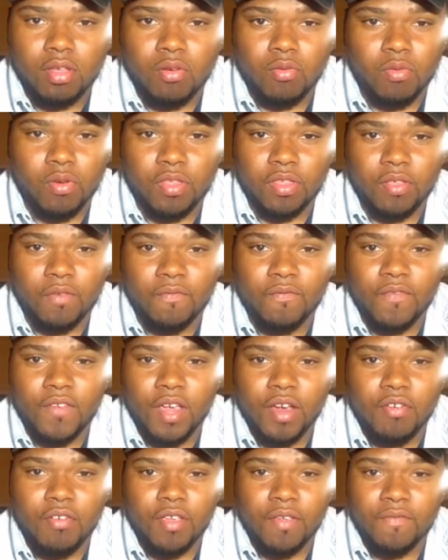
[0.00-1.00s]
with a
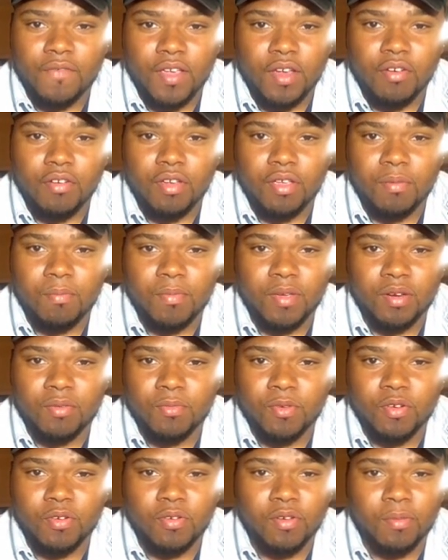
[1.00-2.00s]
very, very
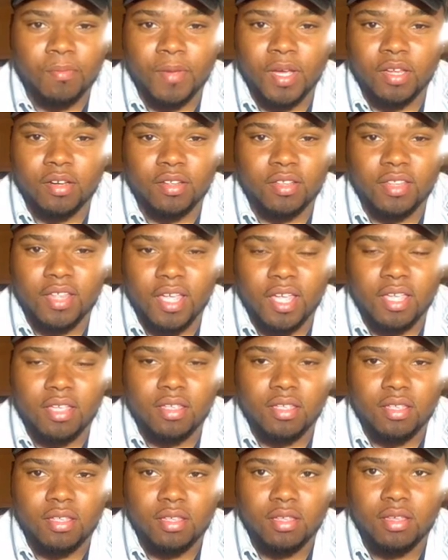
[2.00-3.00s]
minimal amount of debt.
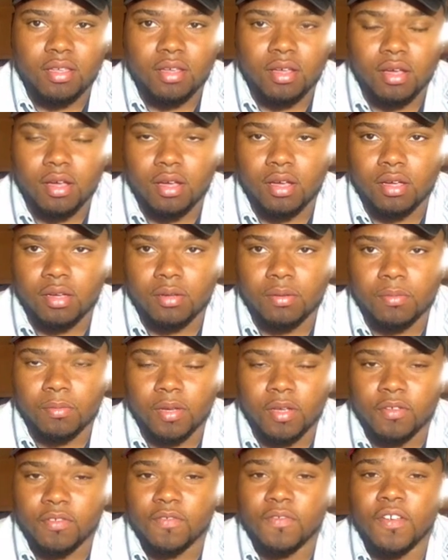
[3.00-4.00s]

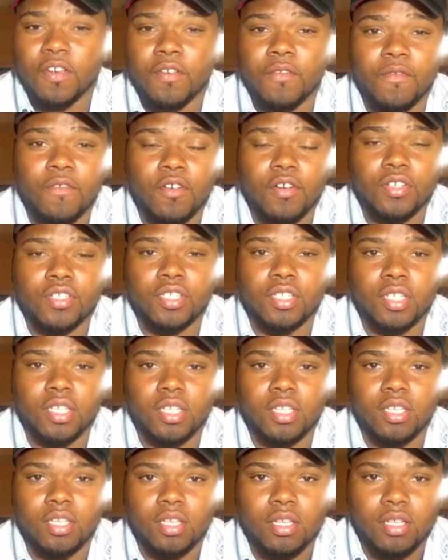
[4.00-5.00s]
I was very
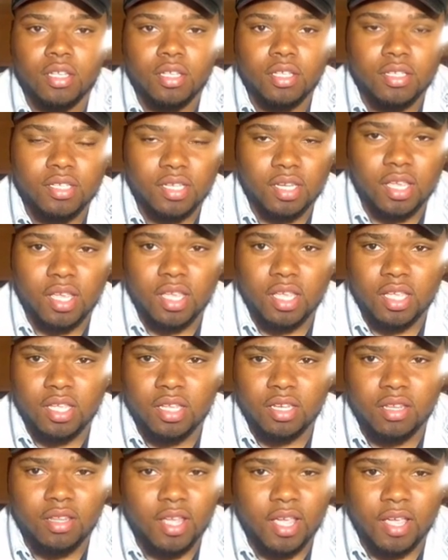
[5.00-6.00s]
fortunate to the
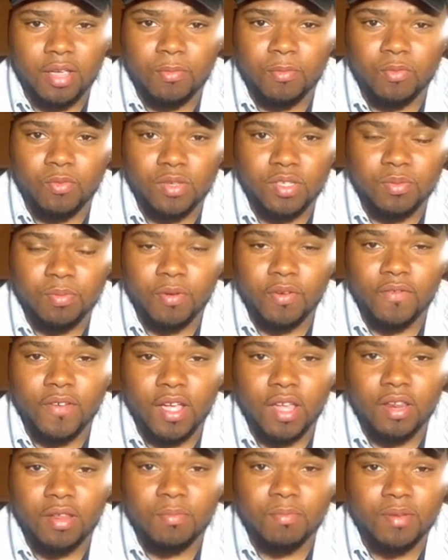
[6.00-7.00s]
aid that was
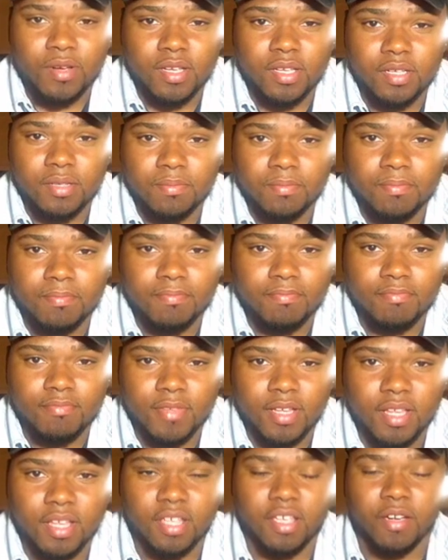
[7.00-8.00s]
provided, but
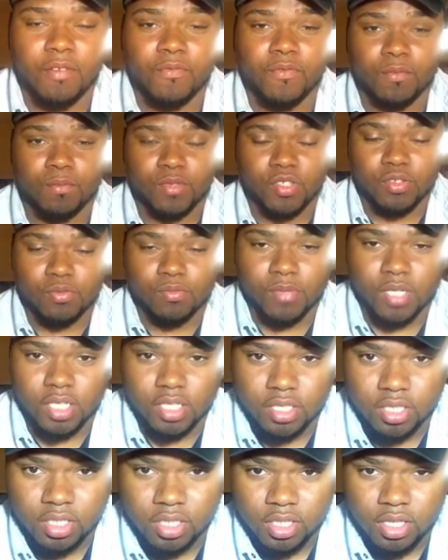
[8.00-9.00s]
I didn't come from too
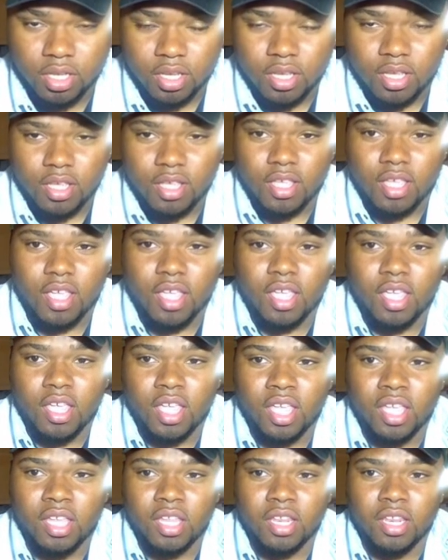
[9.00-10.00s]
much.
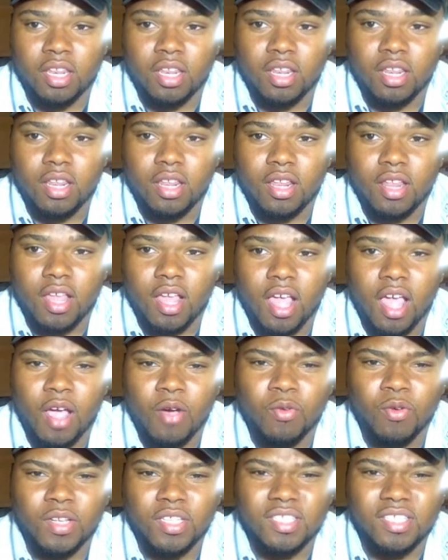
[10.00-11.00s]
And I
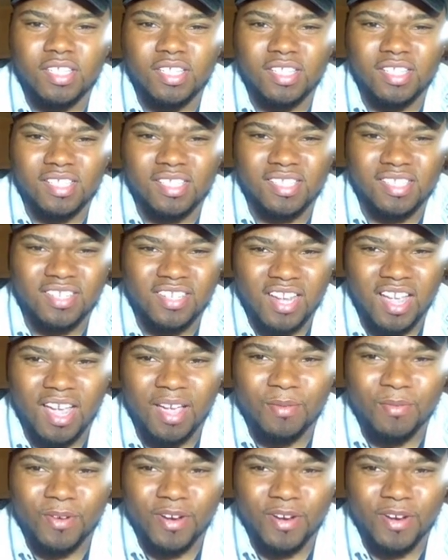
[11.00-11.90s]
went to this job,